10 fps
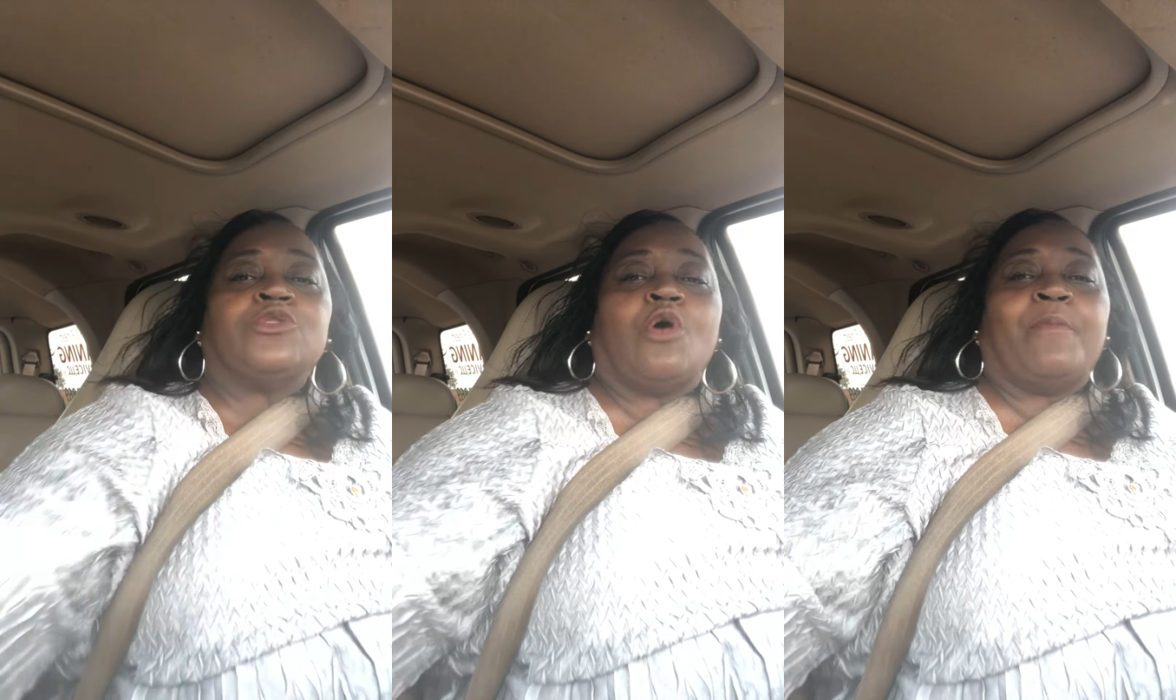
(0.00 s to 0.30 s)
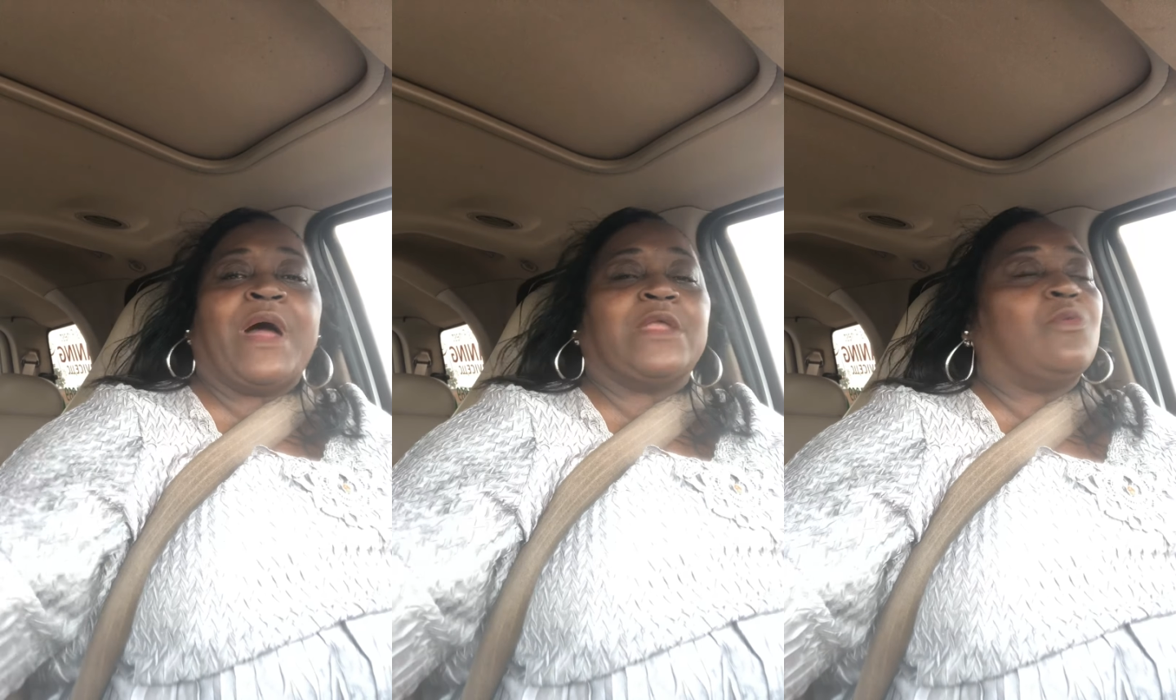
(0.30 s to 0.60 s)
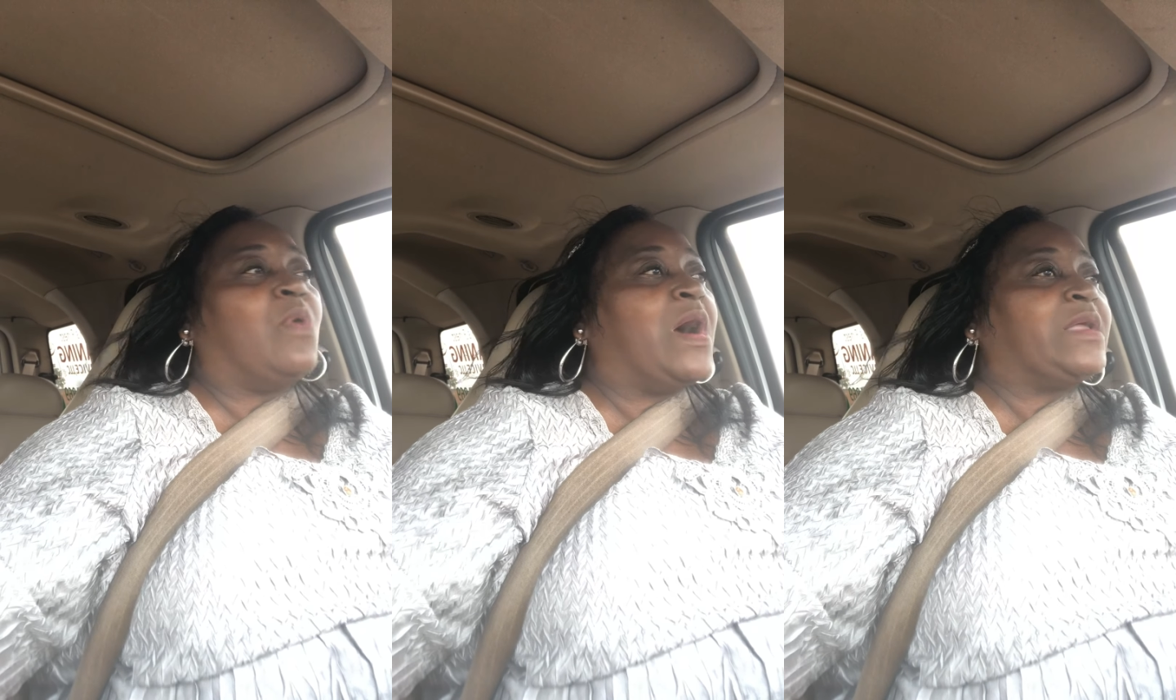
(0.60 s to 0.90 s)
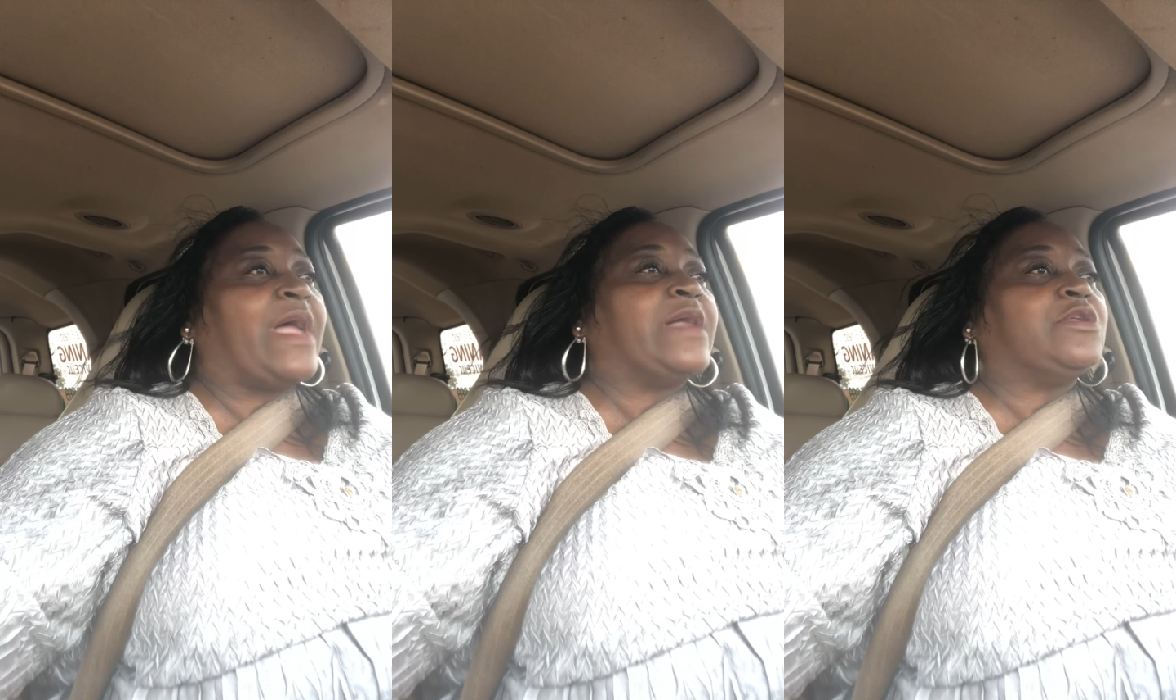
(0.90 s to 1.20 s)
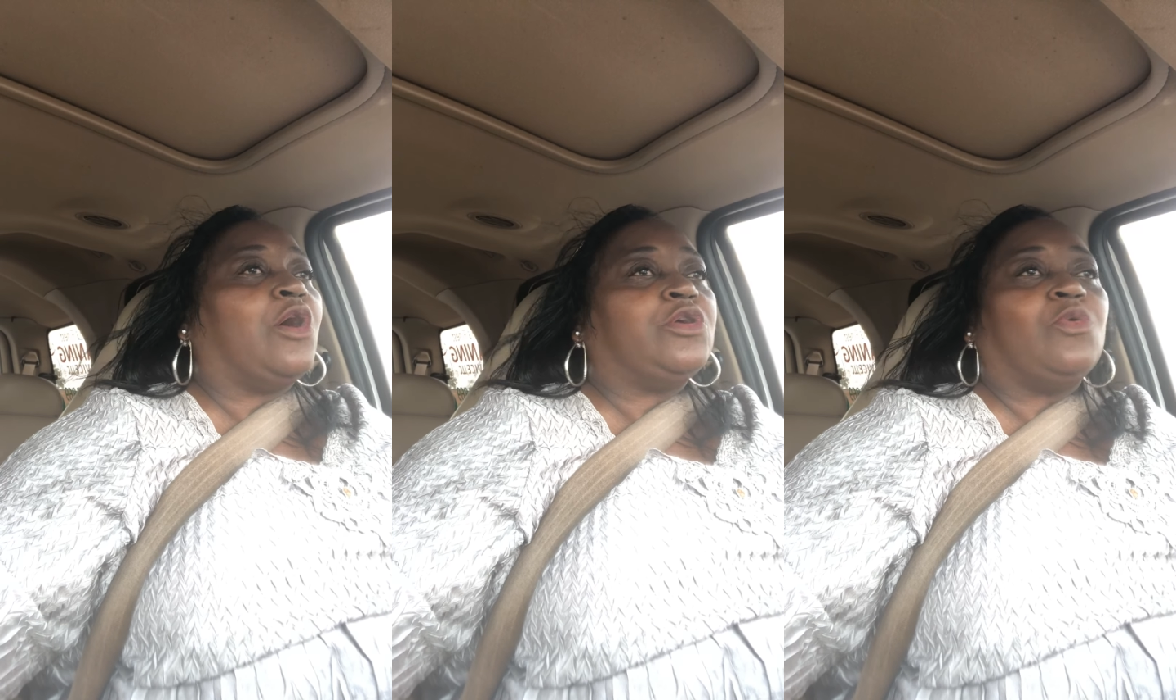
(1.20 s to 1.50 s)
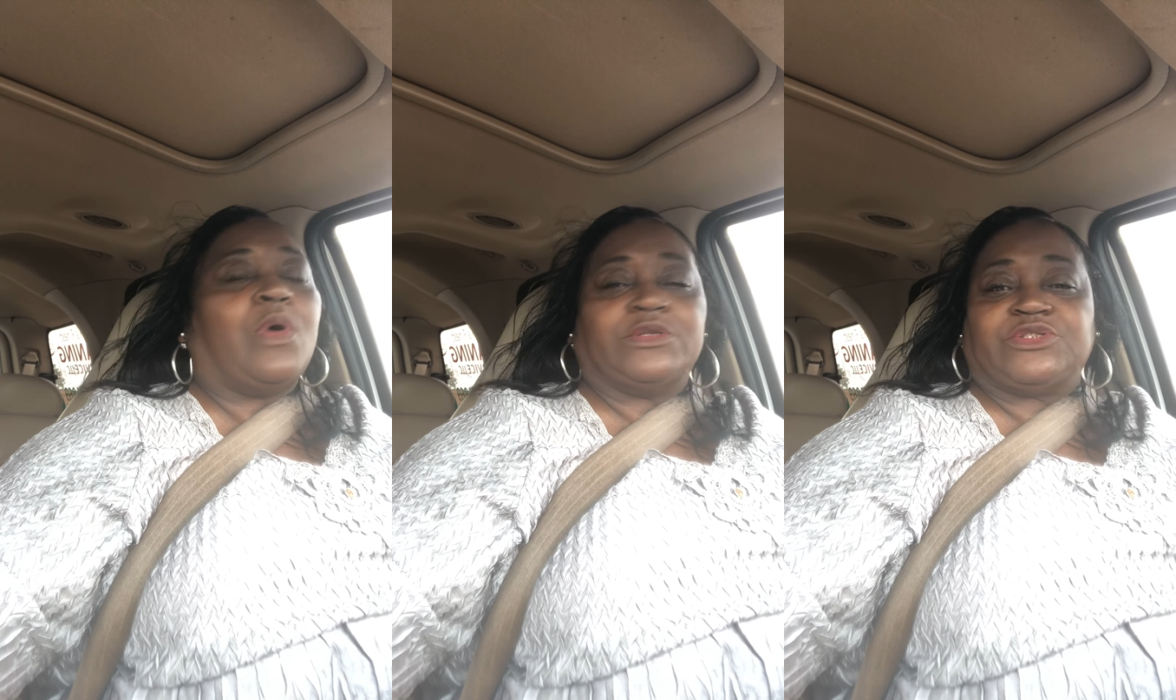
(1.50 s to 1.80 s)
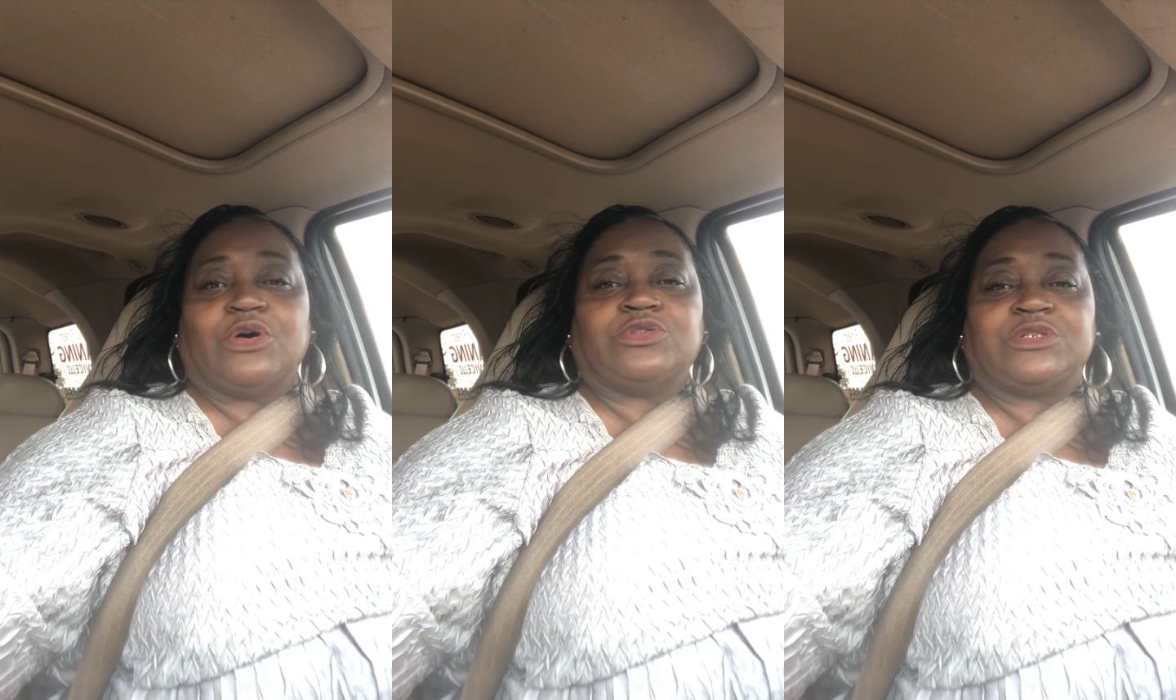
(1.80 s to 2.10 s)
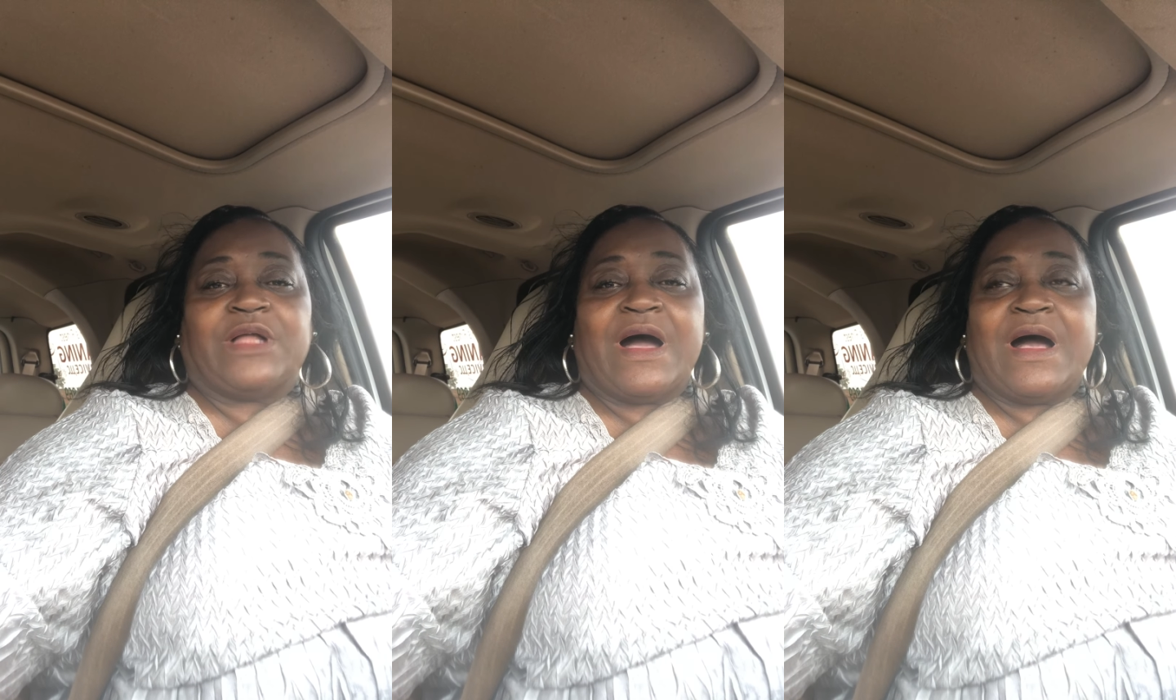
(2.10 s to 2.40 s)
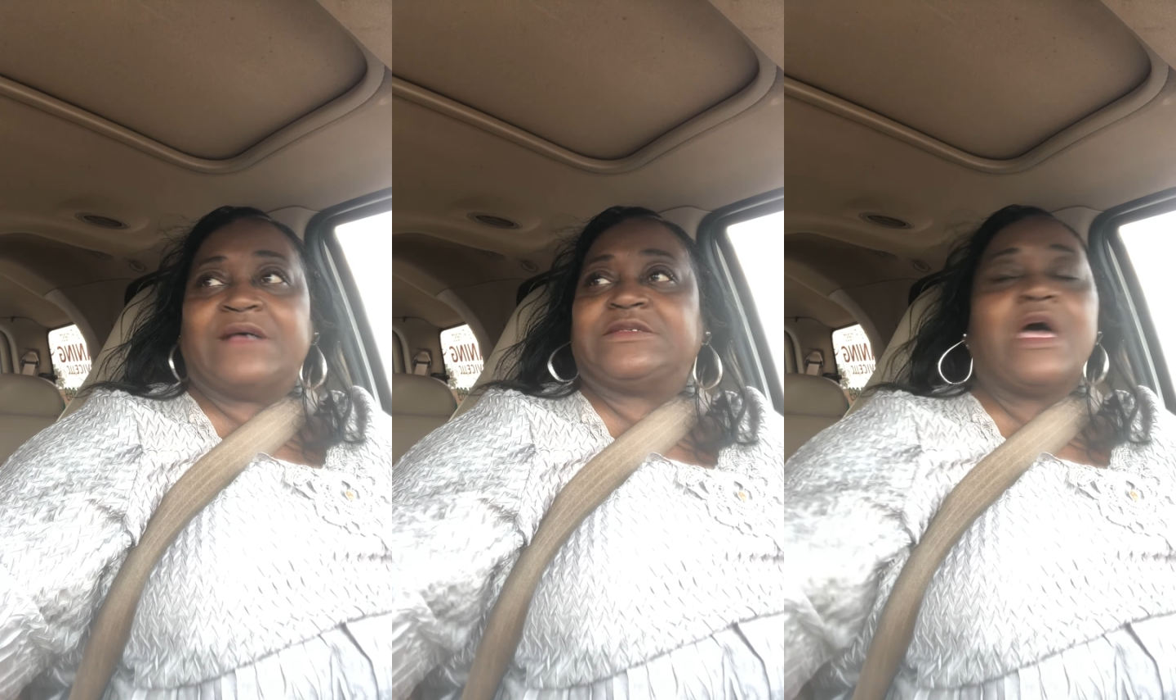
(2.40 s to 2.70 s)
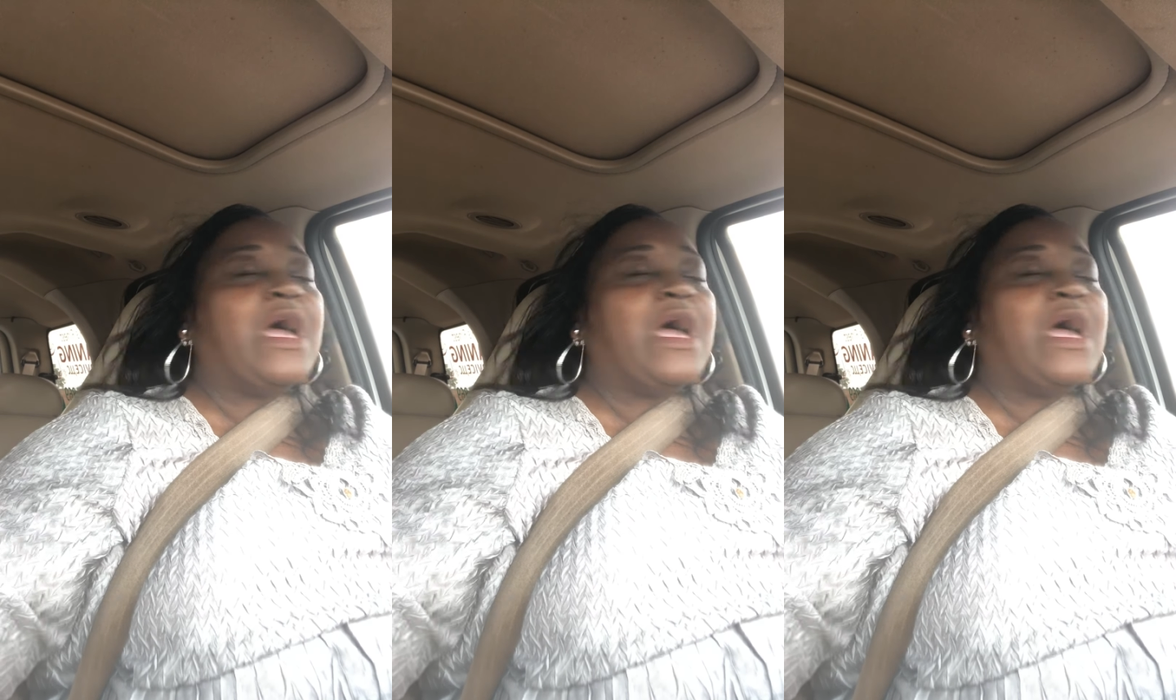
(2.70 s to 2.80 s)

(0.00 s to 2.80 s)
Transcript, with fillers: No matter what, I know you want to socialize,